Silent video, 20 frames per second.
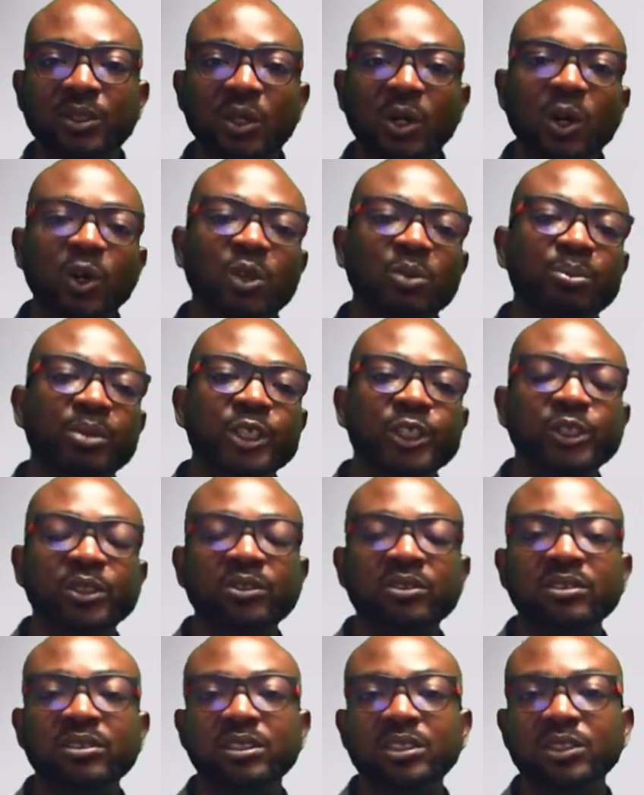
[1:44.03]

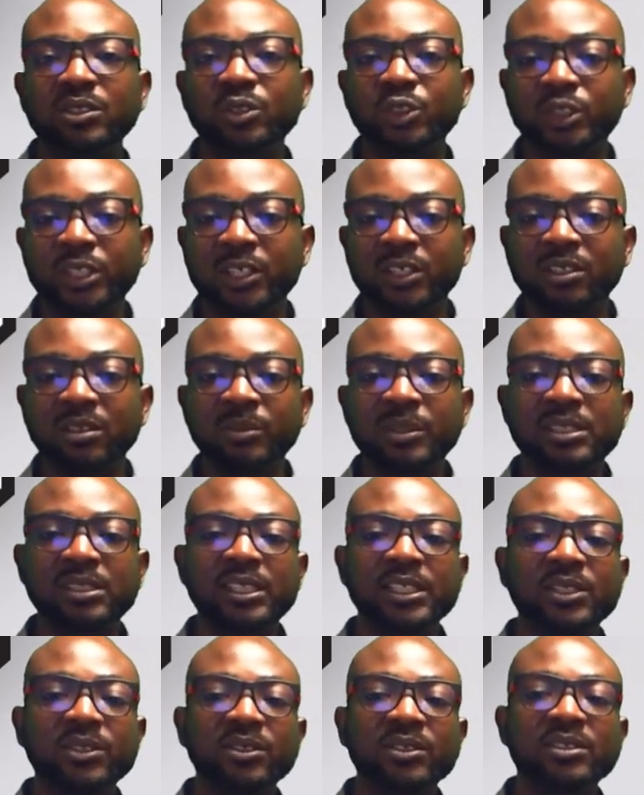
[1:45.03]
occupation, socioeconomic
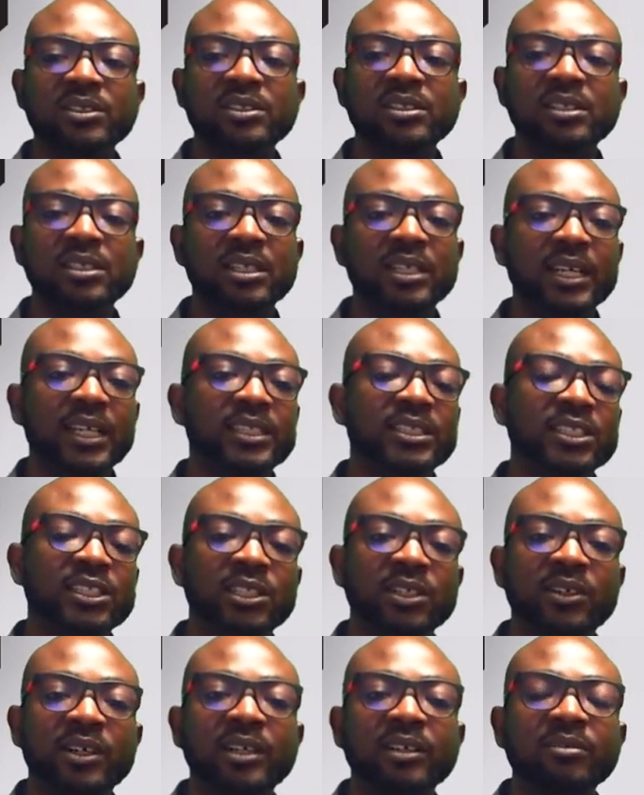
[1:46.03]
status,
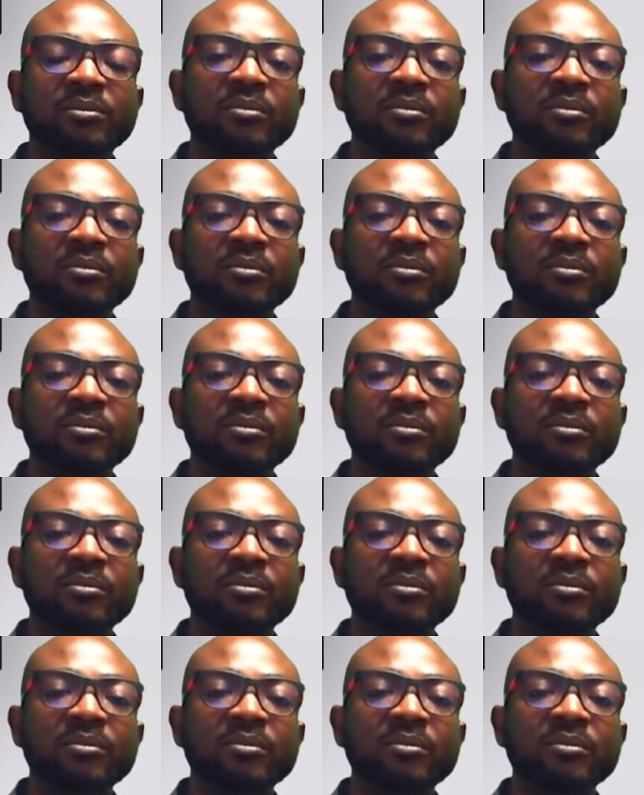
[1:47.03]
etc.